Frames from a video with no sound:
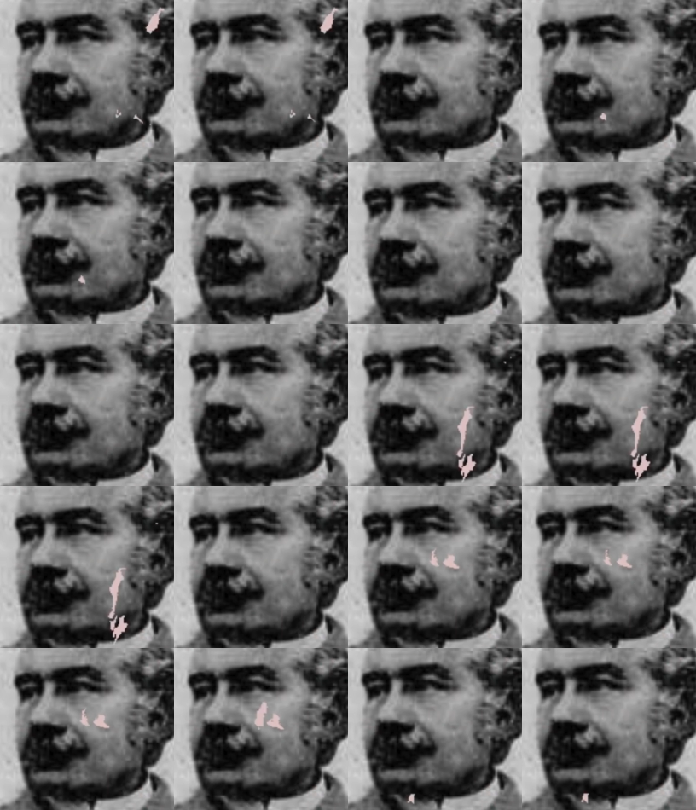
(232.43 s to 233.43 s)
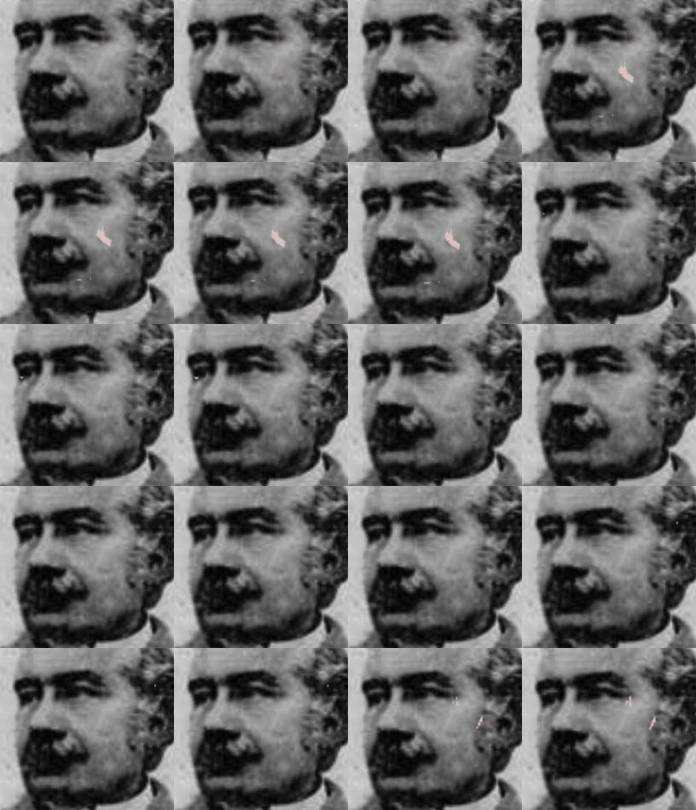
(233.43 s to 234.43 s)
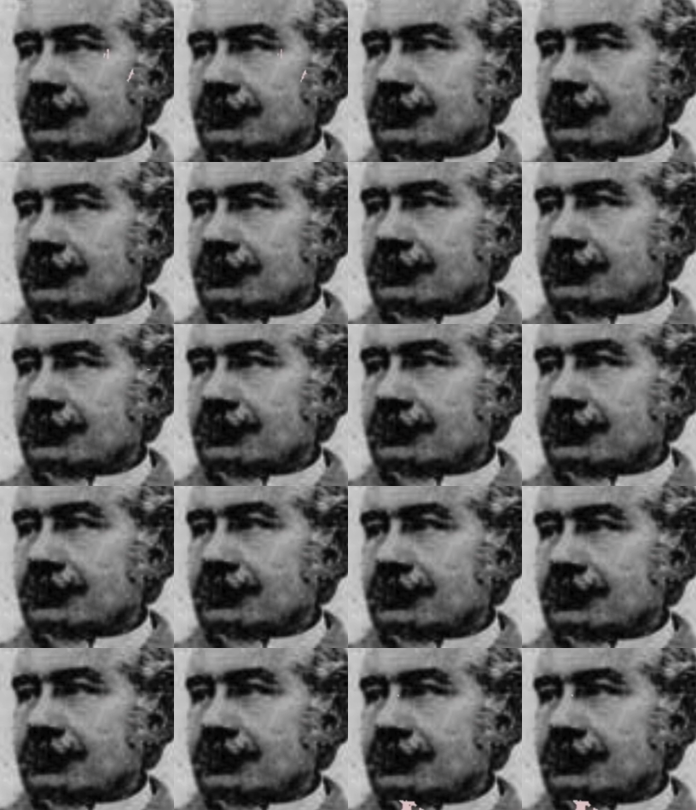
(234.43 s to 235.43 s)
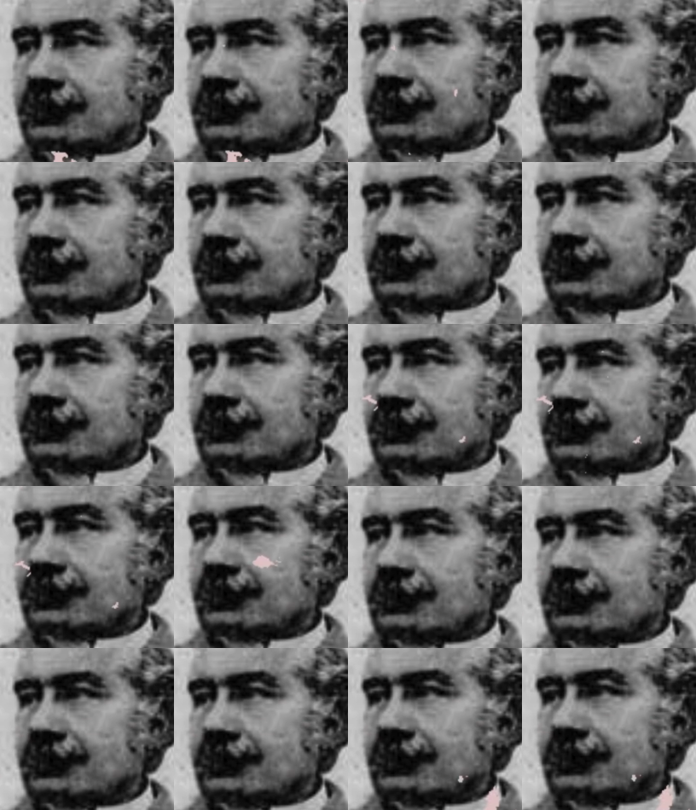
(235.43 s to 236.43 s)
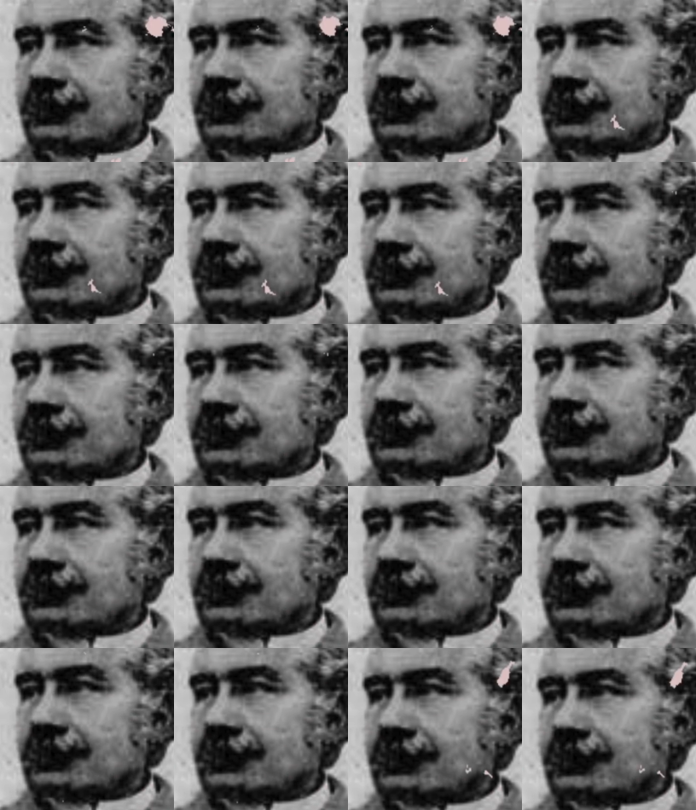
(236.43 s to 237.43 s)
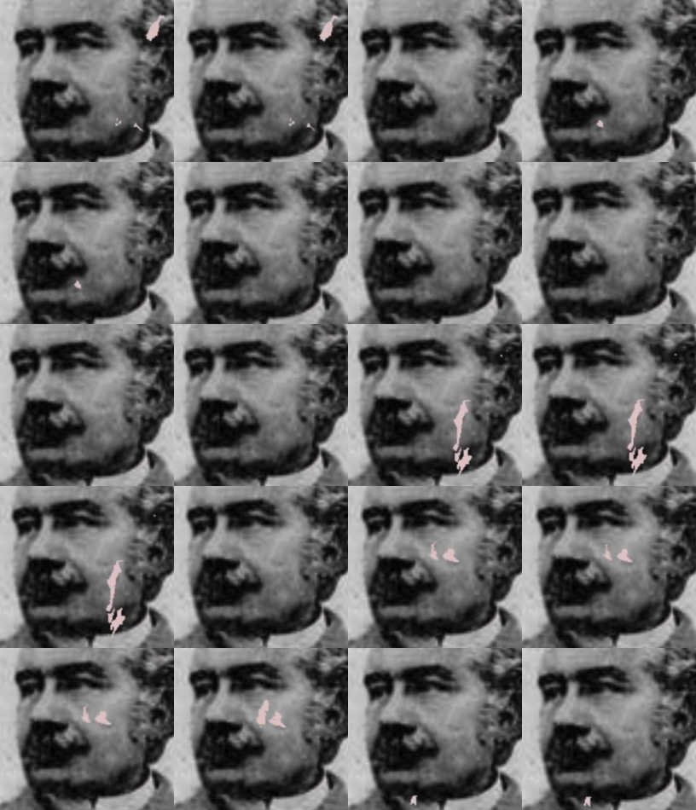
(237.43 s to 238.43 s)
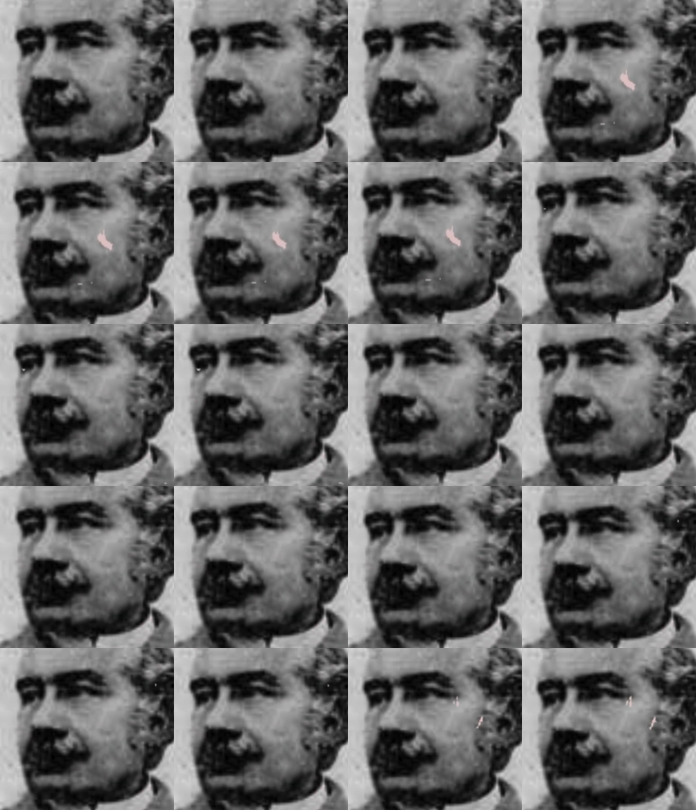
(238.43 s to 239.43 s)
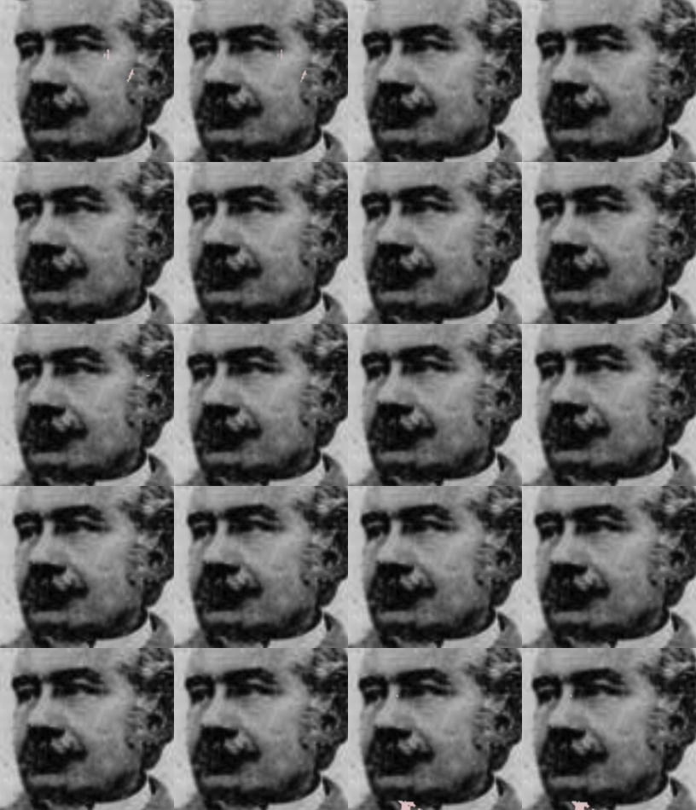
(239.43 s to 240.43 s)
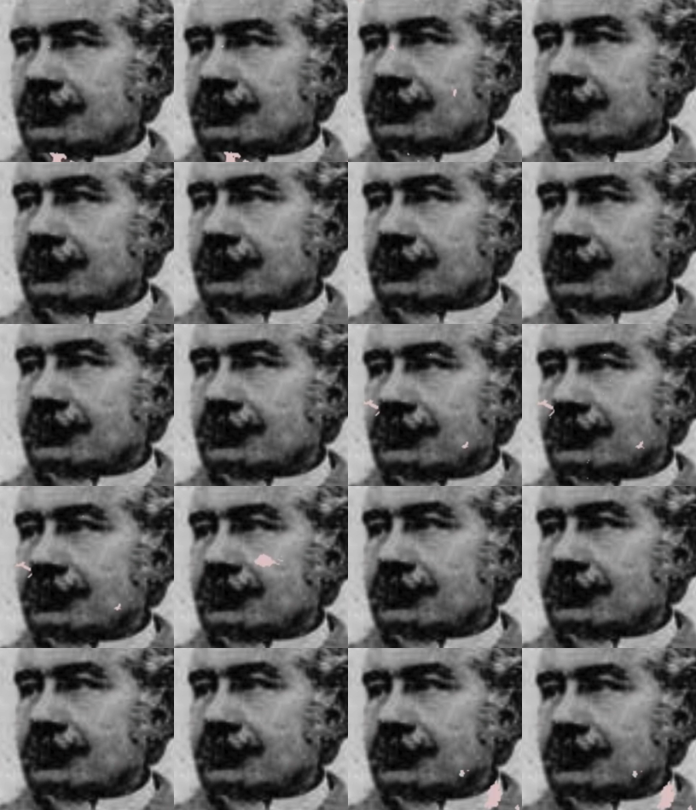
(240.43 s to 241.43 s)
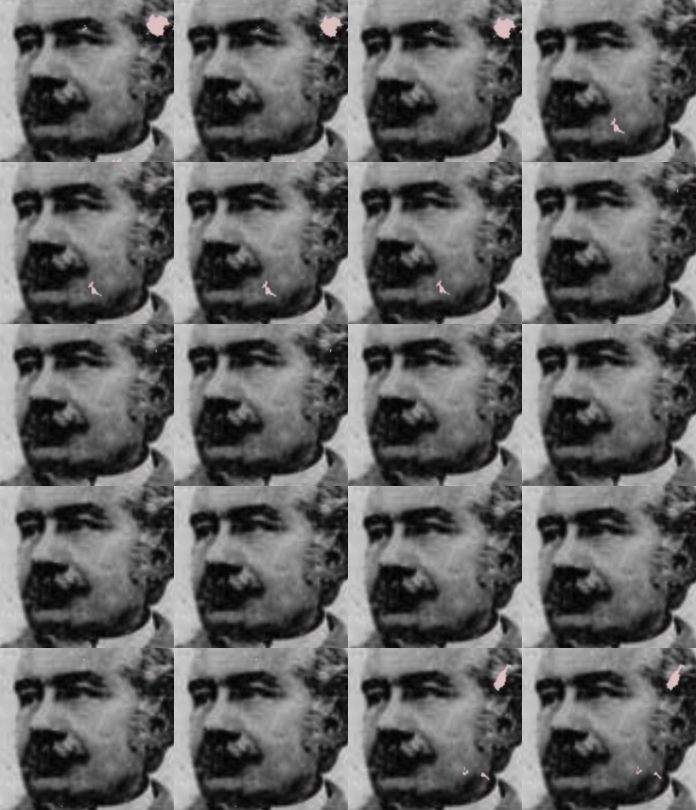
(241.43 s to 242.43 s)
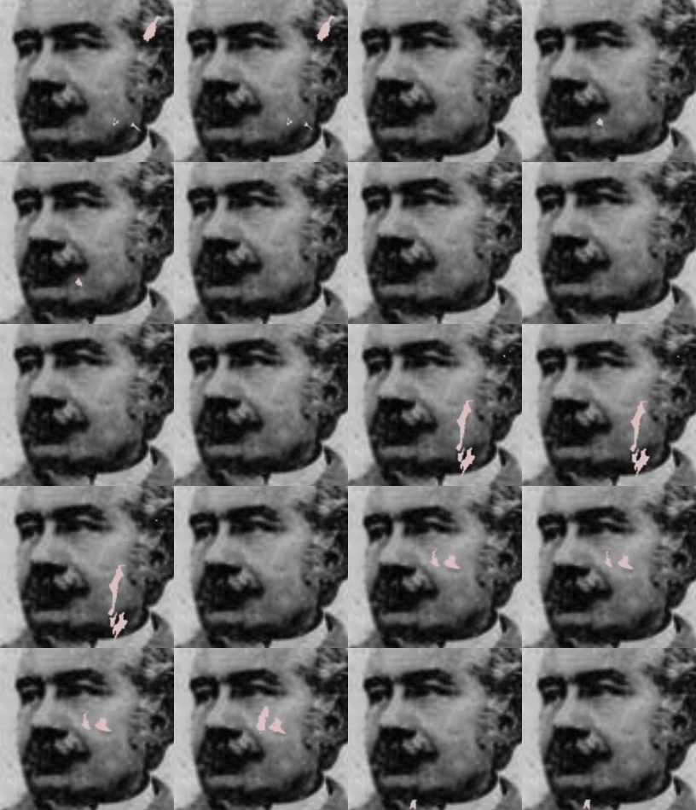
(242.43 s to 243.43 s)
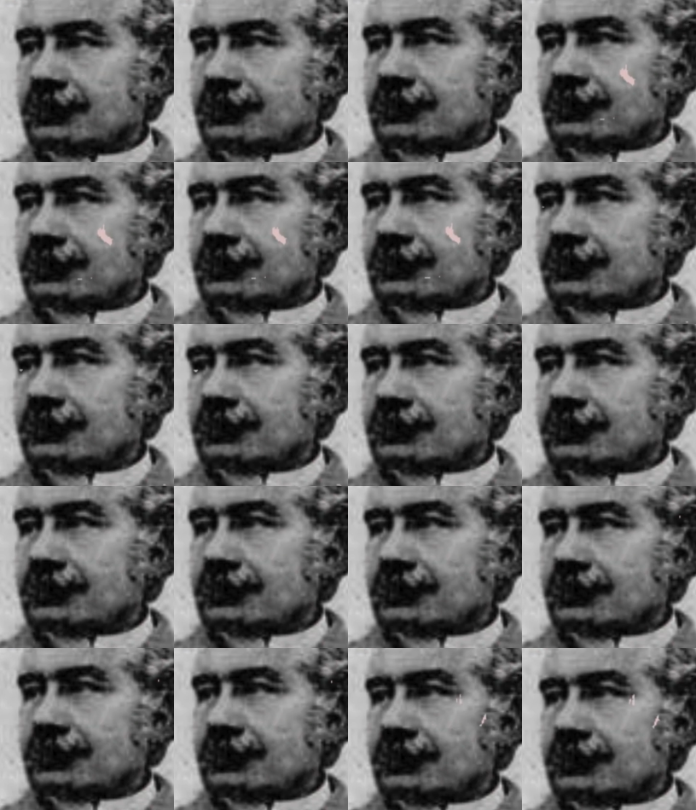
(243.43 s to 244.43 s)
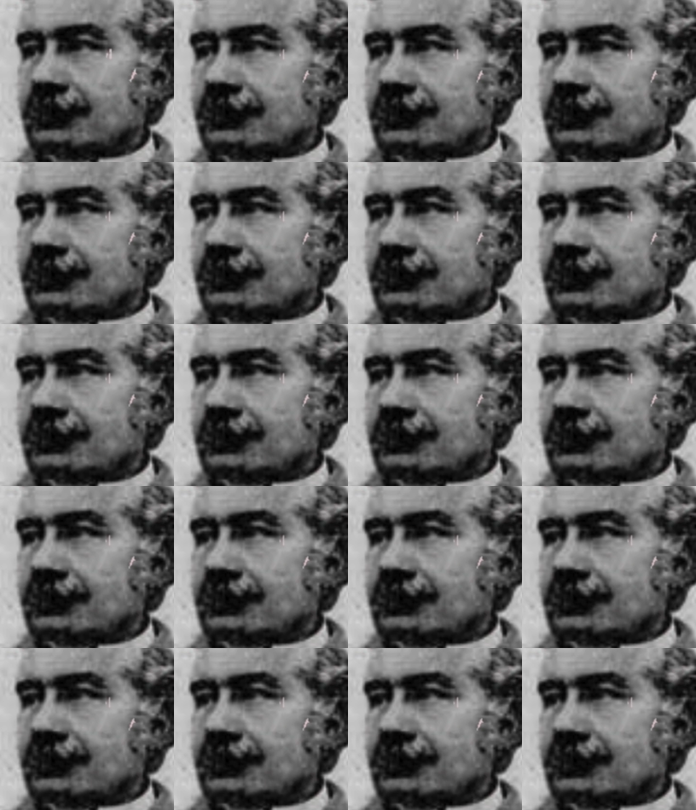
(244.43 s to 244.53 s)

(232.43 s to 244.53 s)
His discoveries not only advanced the understanding of rare earth elements but also laid foundational work that continues to influence the field today. As we reflect on his achievements, we recognize the importance of